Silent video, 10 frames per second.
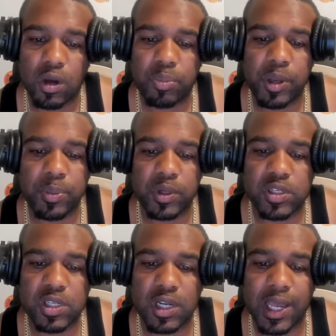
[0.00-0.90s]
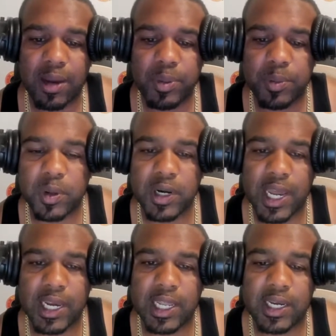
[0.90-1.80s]
people are still out. People are
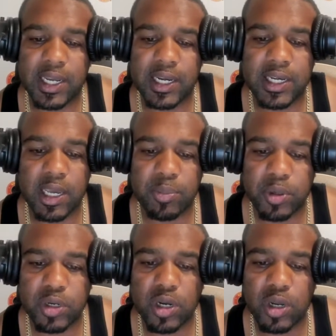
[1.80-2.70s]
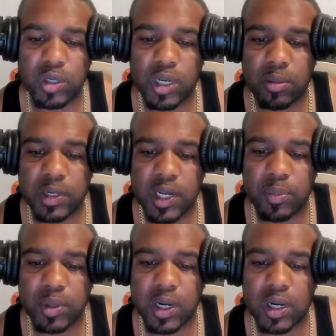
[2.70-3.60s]
not letting that damper
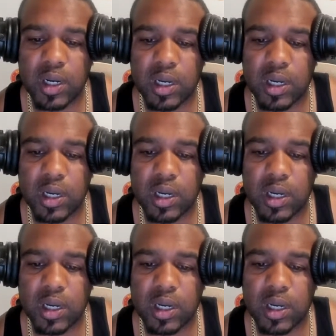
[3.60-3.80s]
their